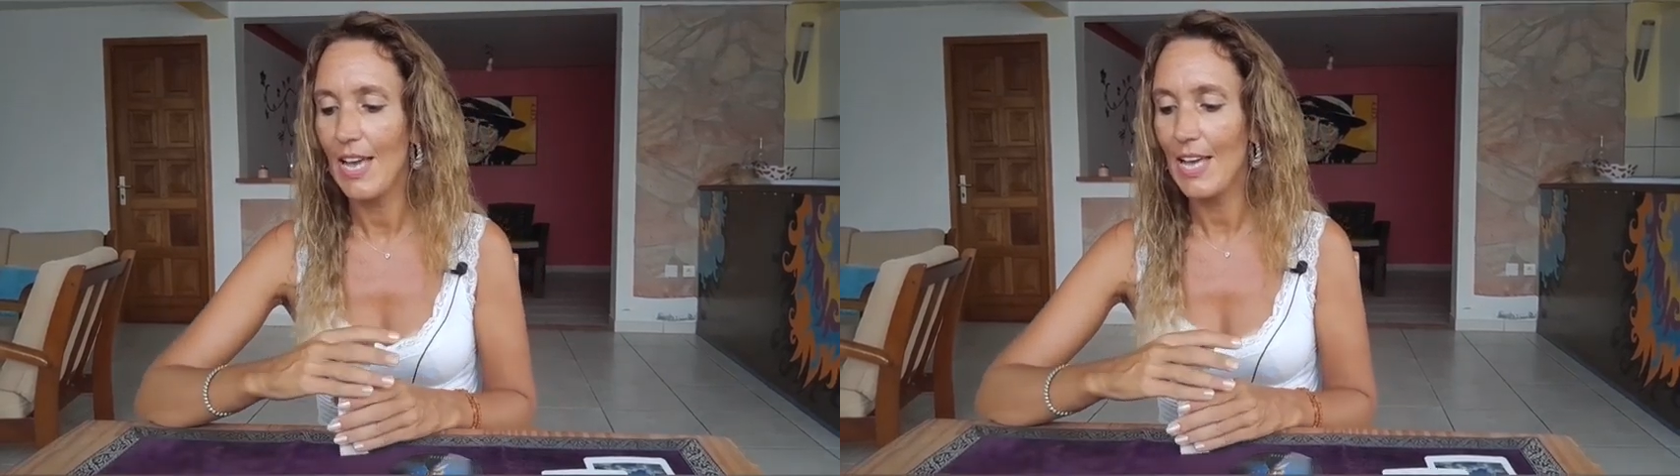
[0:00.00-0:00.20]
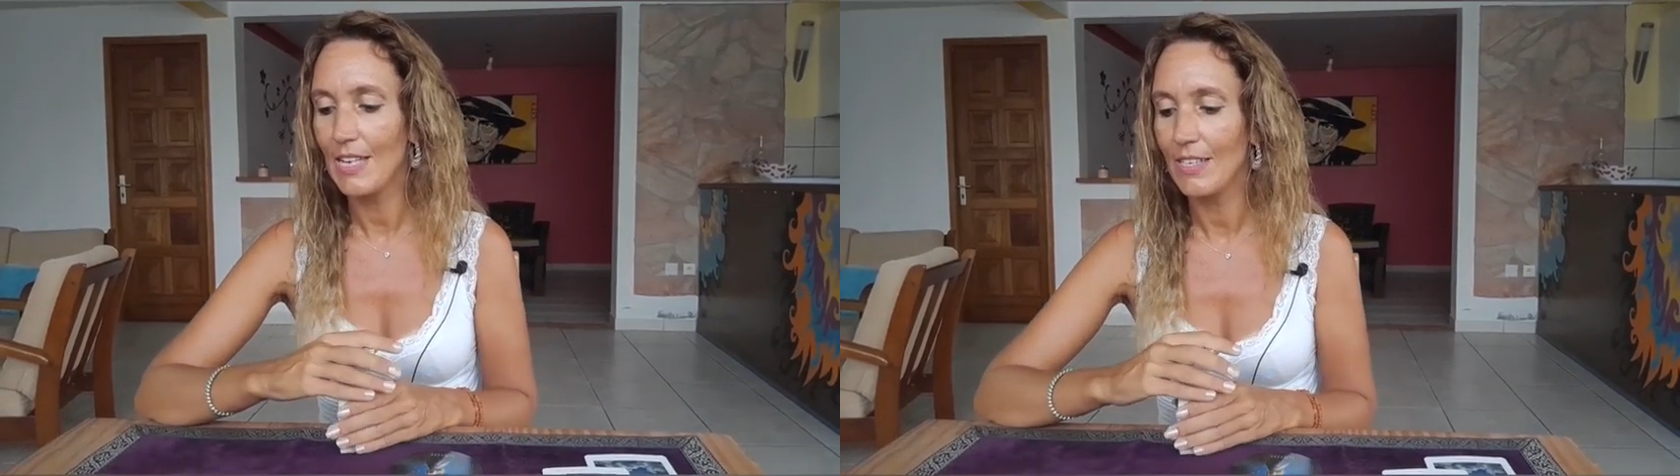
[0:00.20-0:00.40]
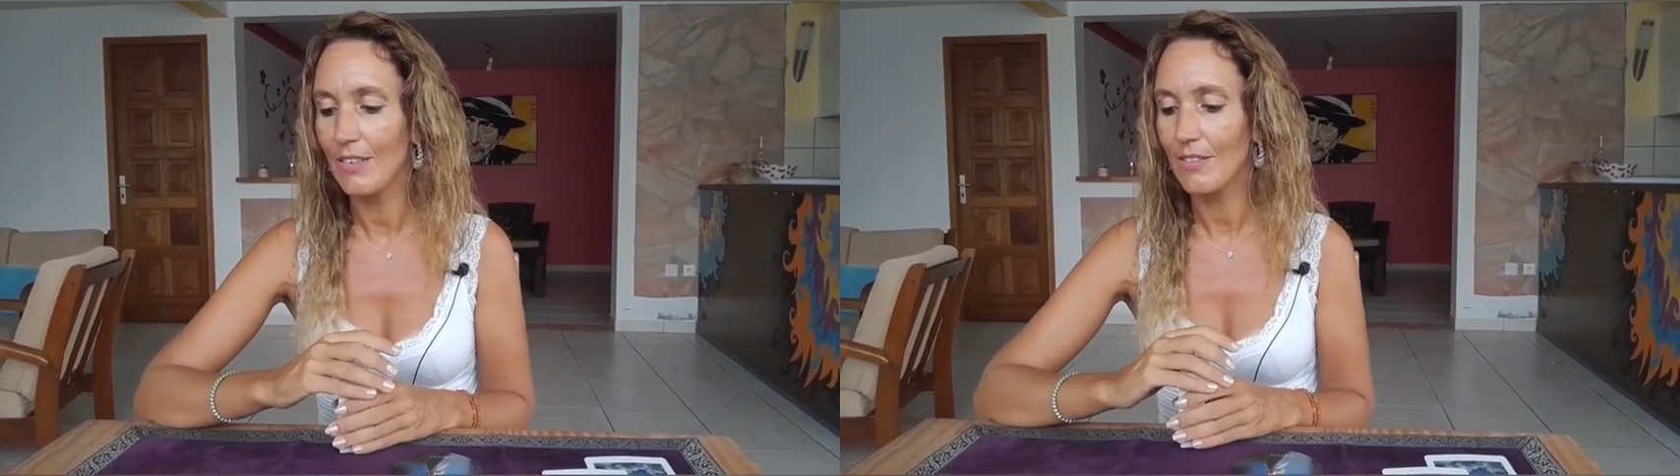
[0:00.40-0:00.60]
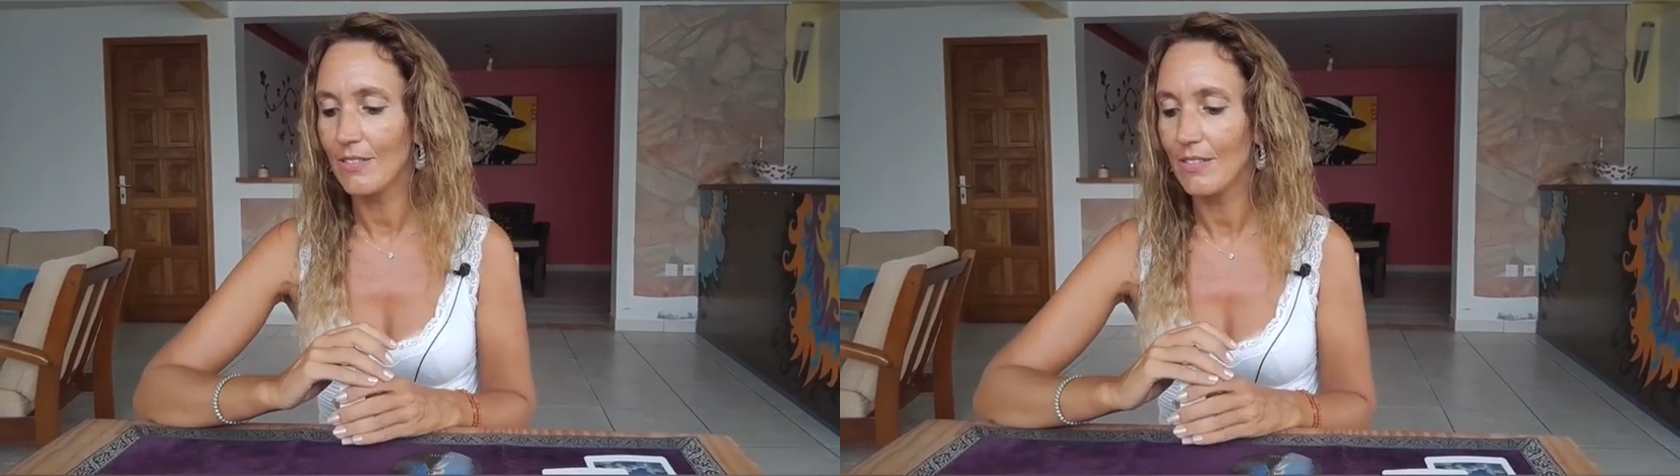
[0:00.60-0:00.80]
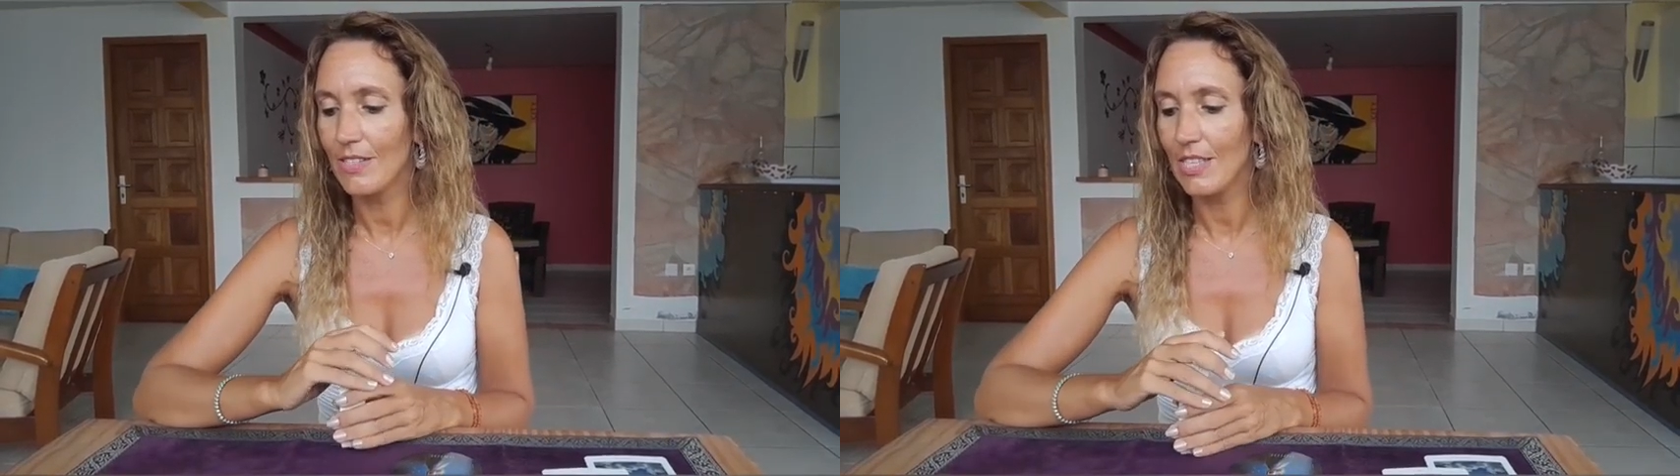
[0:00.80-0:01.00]
and
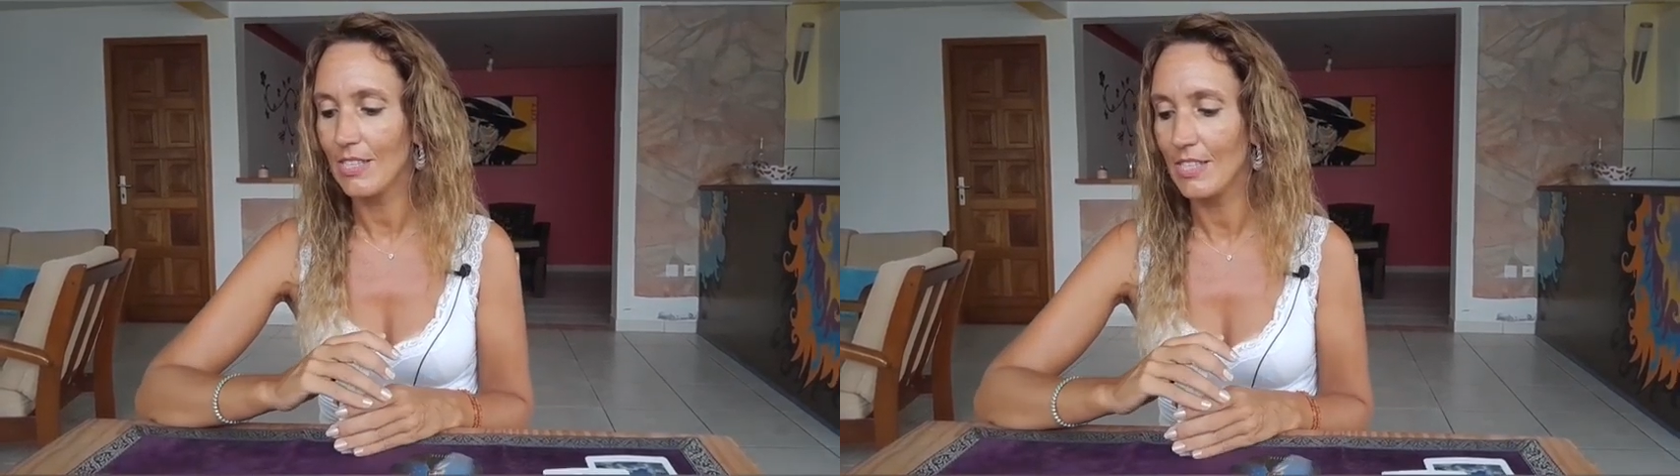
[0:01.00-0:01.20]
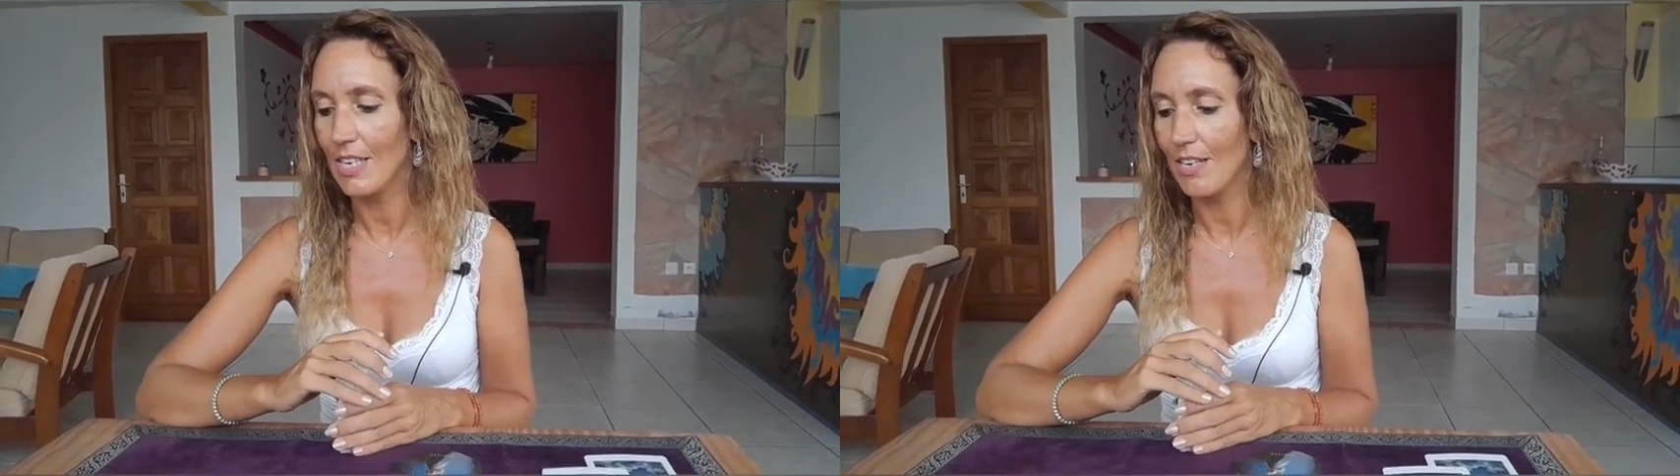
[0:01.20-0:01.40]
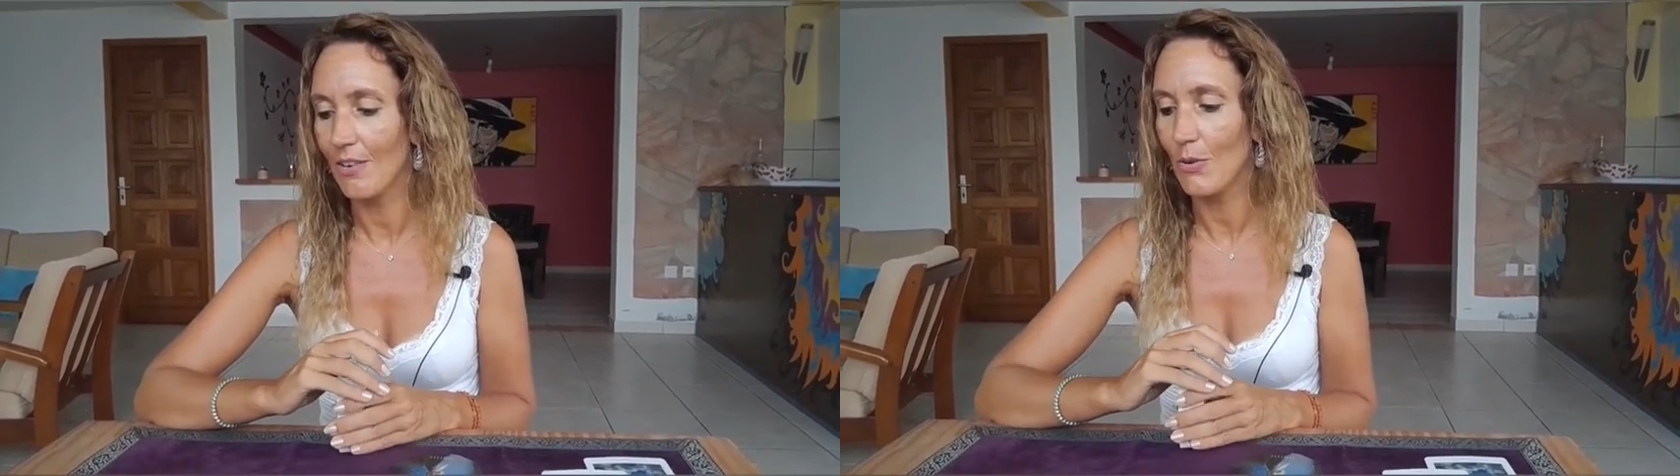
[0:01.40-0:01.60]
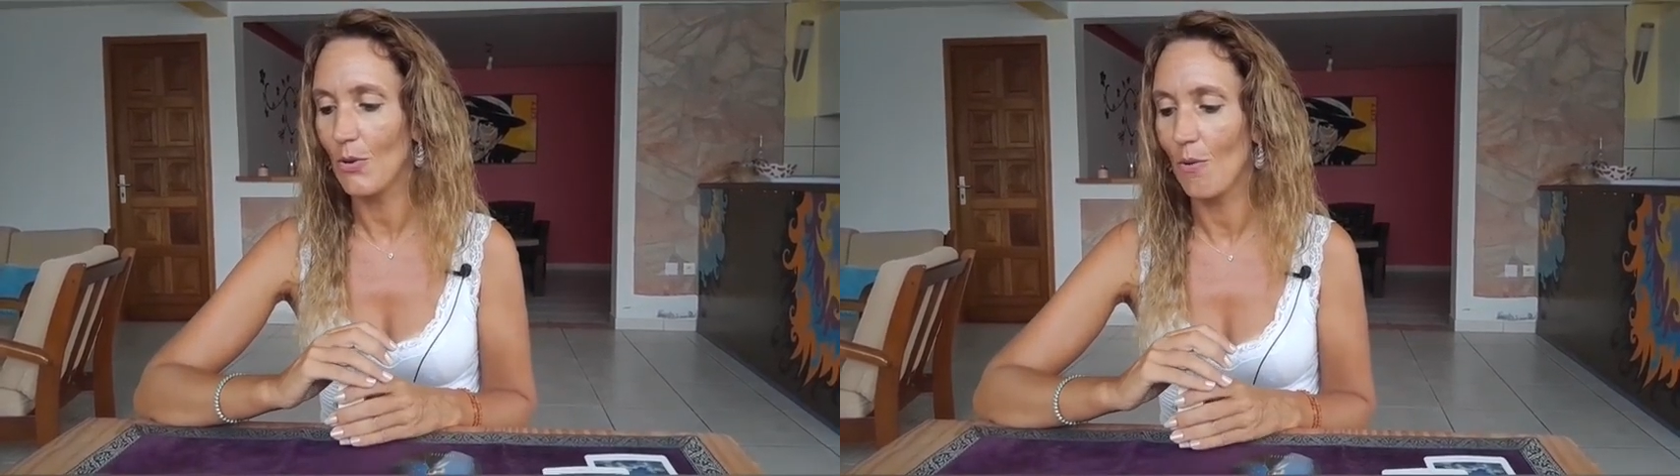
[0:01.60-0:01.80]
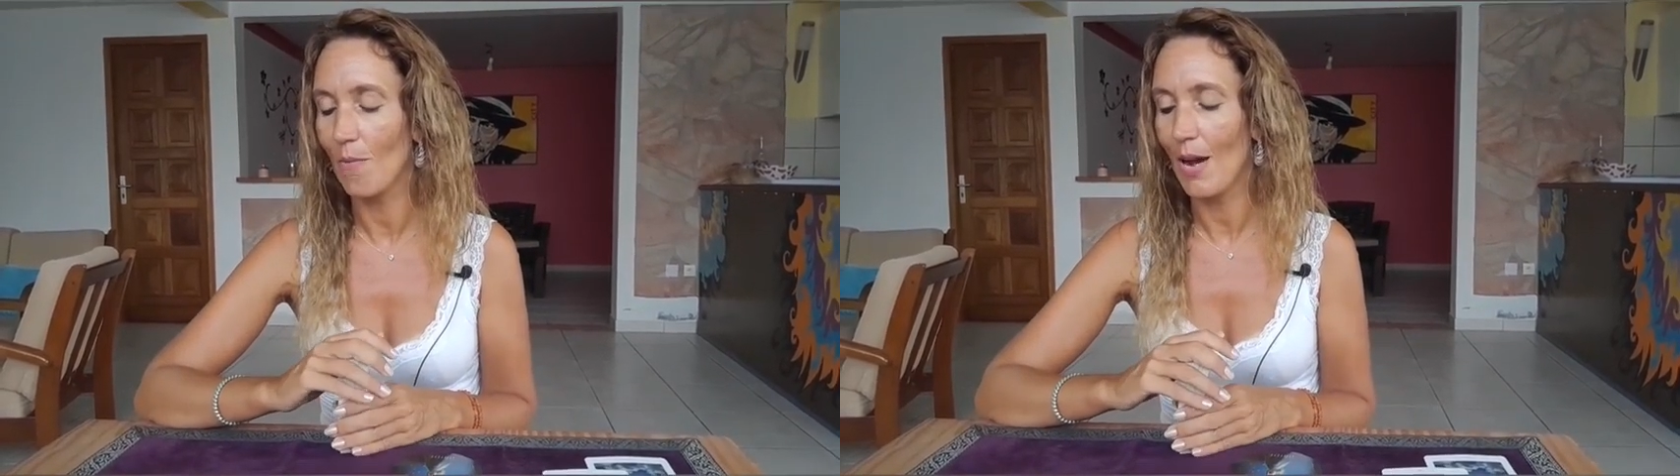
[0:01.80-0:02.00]
anxiety on
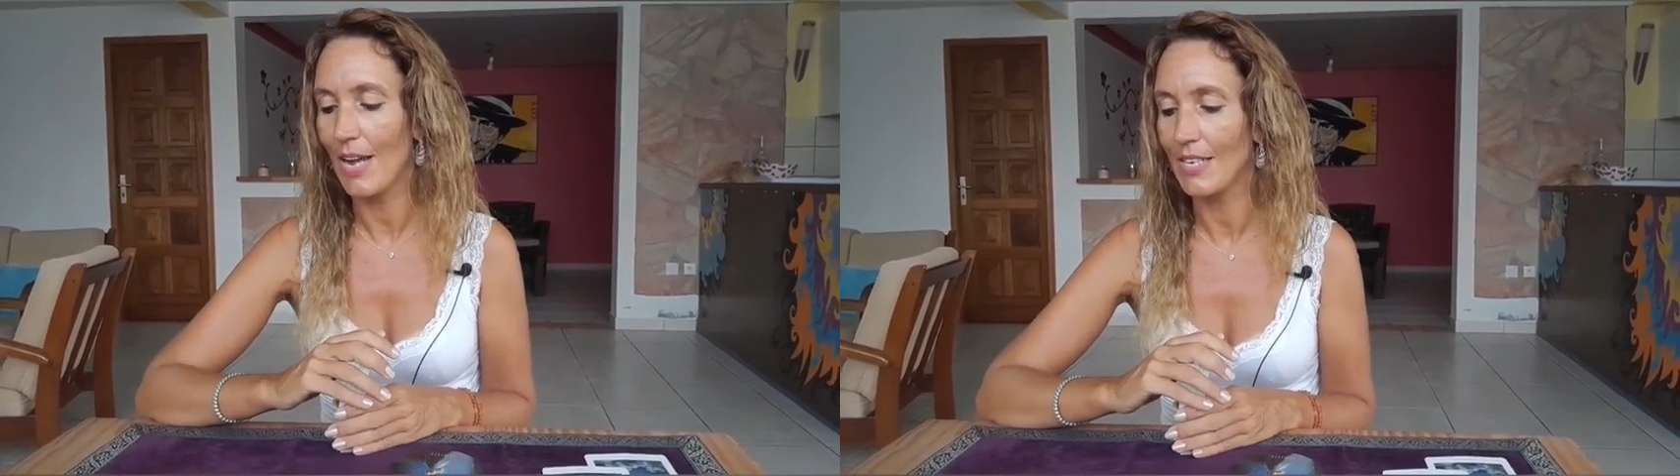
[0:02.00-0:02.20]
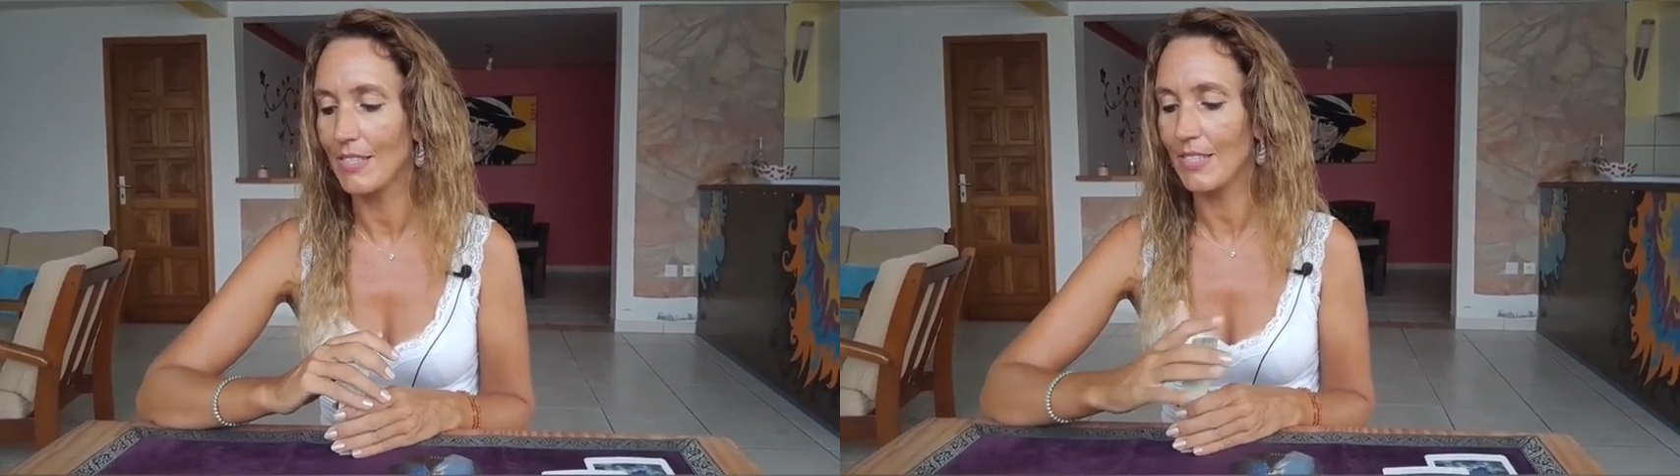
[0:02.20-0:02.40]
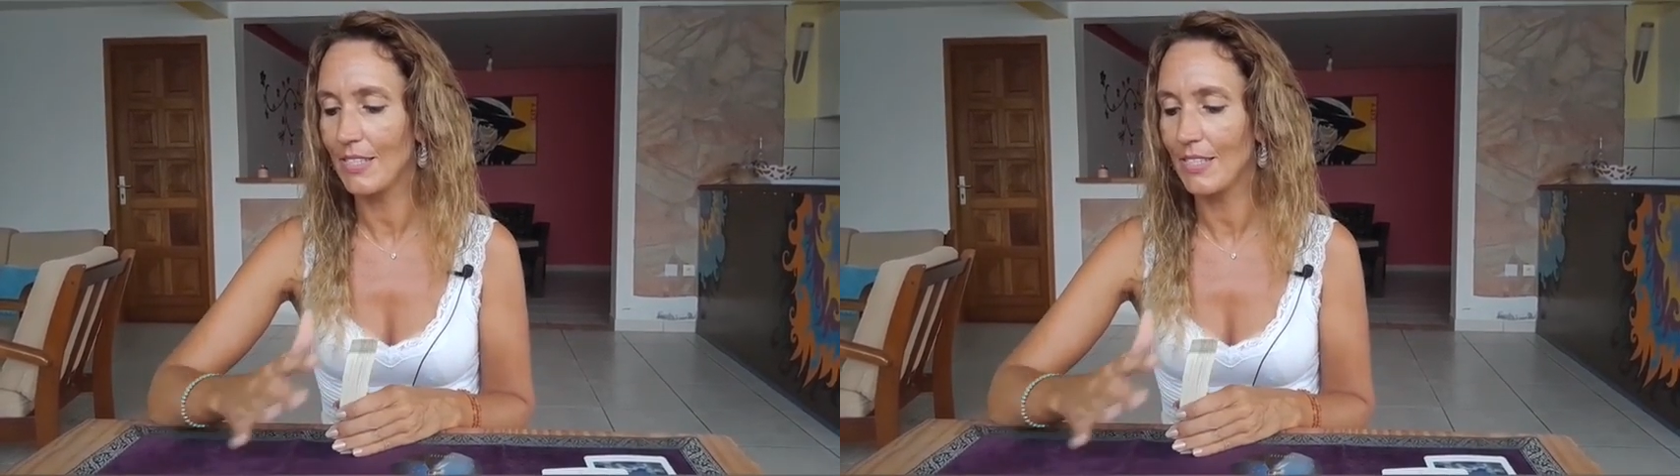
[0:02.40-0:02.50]
your mind.